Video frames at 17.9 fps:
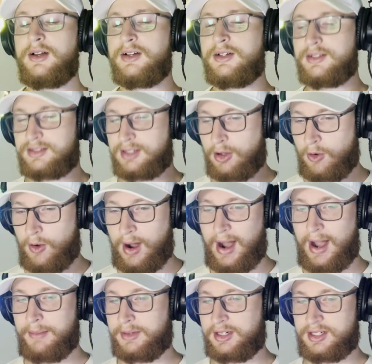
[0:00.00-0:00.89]
so
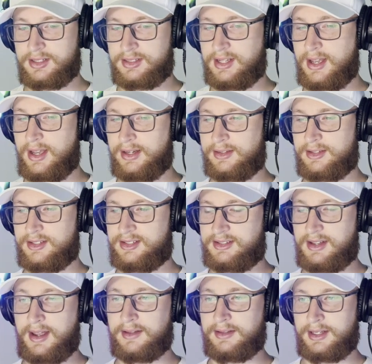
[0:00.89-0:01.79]
I'm gonna take the
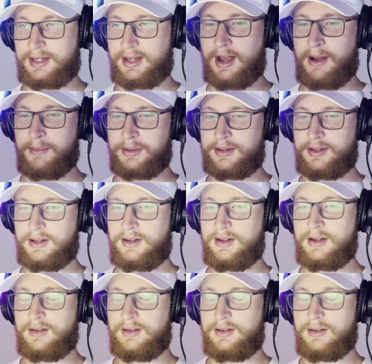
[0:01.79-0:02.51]
Stanley Cup.